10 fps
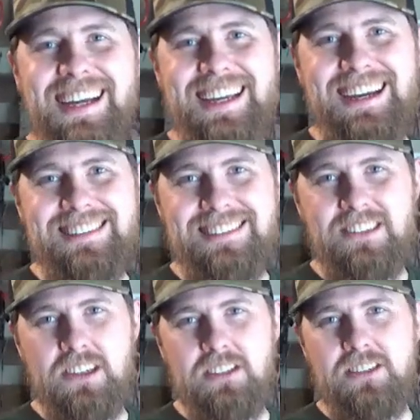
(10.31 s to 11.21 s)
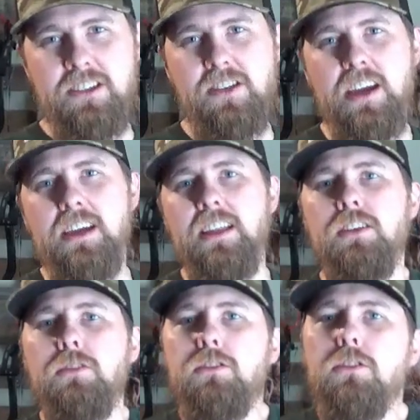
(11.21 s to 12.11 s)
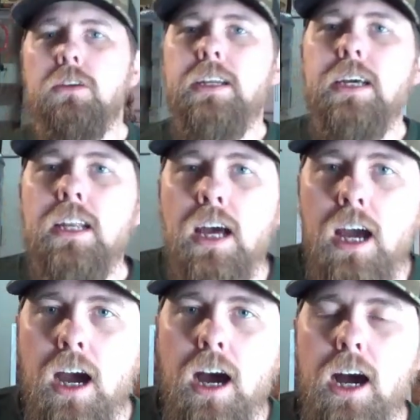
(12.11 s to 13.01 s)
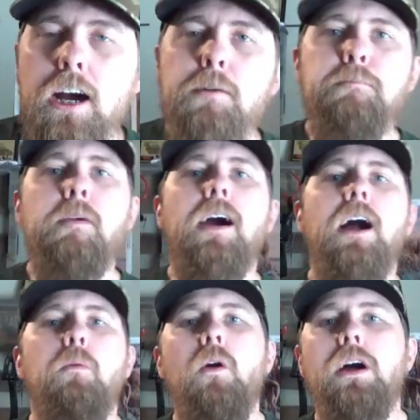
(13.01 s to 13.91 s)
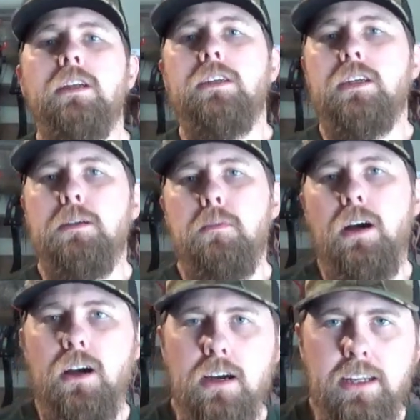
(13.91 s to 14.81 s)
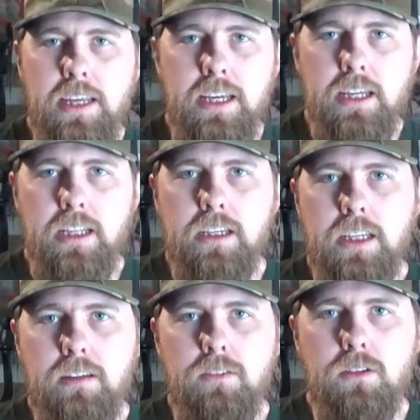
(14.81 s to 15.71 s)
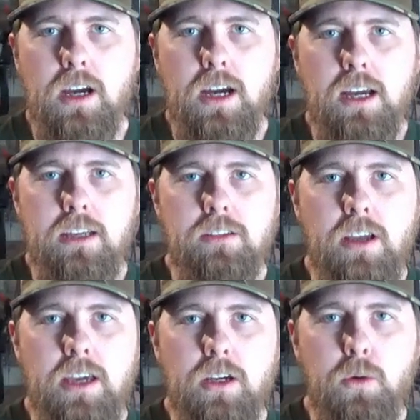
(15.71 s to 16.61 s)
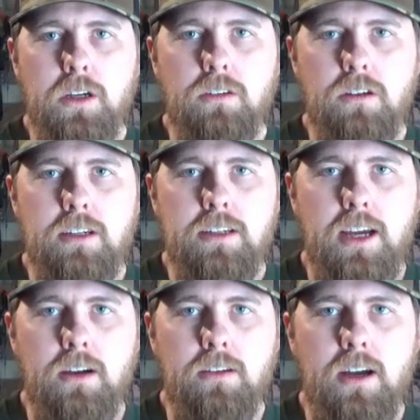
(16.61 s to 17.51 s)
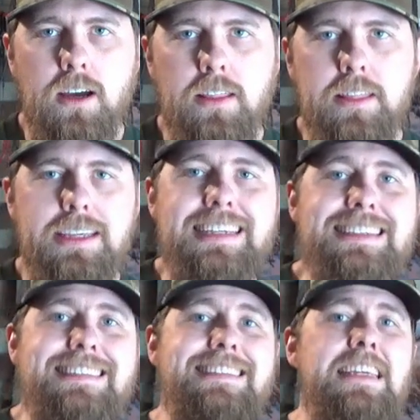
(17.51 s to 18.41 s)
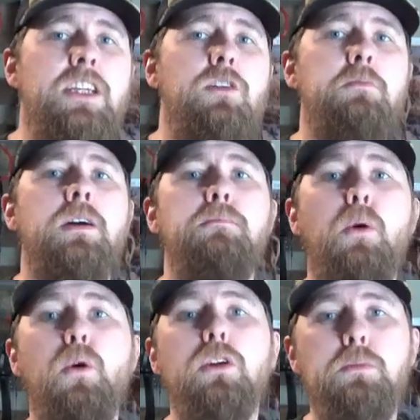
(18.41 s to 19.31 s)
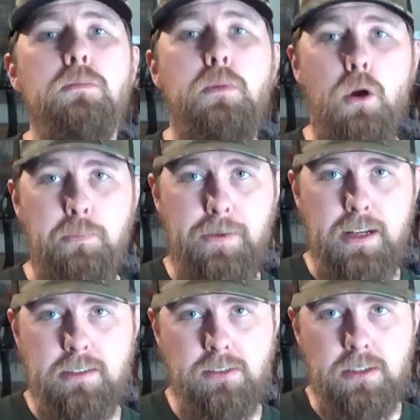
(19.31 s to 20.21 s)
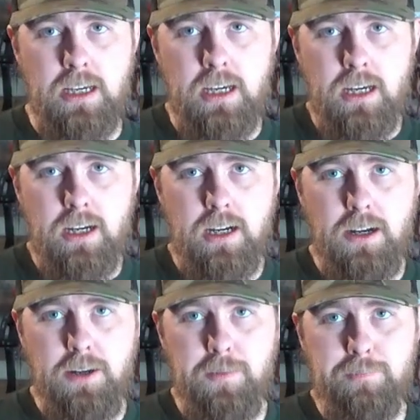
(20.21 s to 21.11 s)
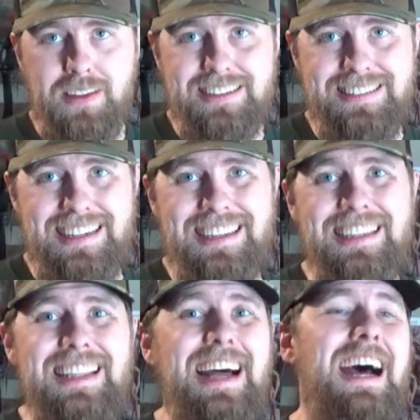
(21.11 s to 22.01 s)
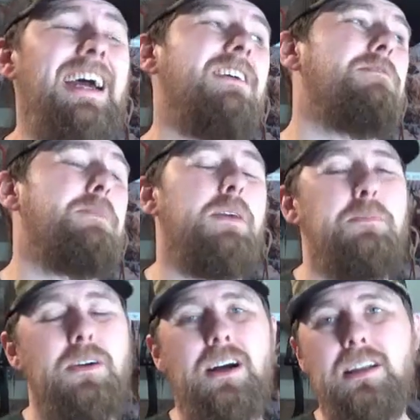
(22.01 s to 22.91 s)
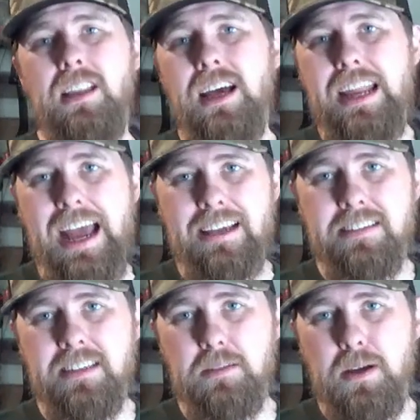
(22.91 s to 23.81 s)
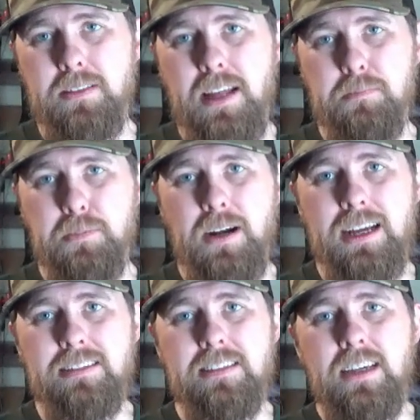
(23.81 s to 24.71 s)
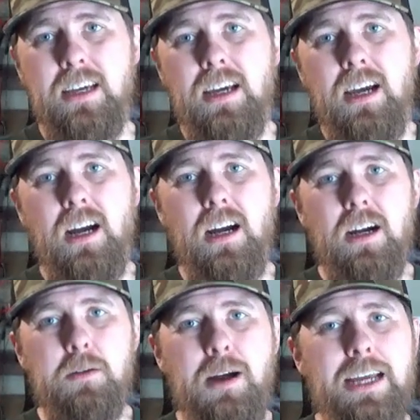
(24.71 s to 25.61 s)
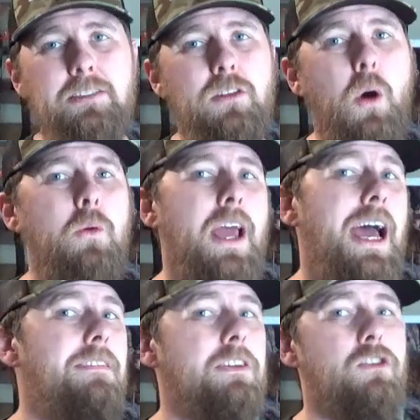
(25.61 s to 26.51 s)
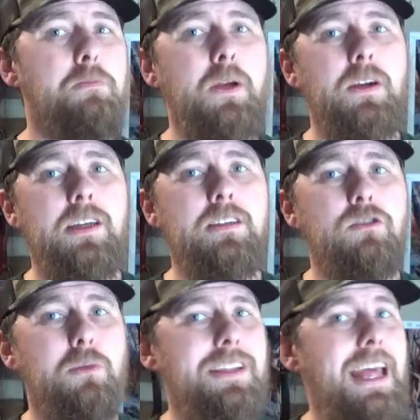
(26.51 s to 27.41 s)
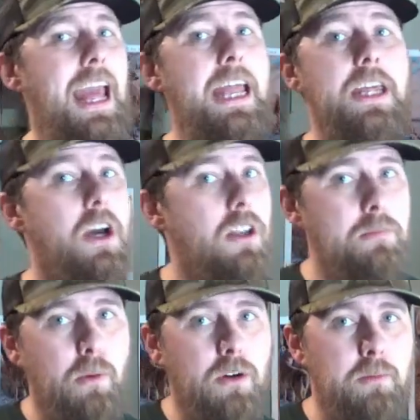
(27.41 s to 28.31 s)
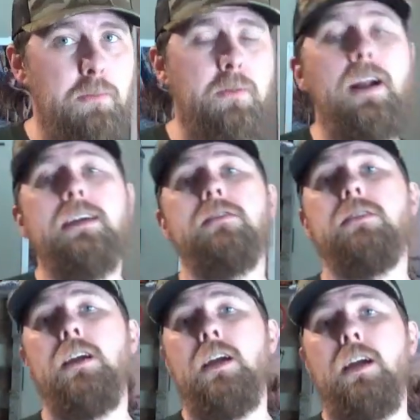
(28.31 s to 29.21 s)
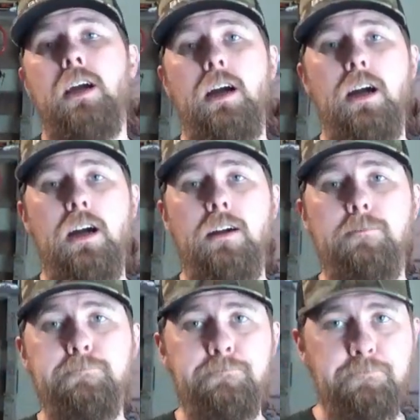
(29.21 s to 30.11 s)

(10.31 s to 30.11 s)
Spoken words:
guys, Chris, CJE, thanks for tuning in. I wanted to come on and give you guys a quick rundown on the Synunm portable bow press. I see a lot of people online asking about that press. I don't have experience with any other portable press, so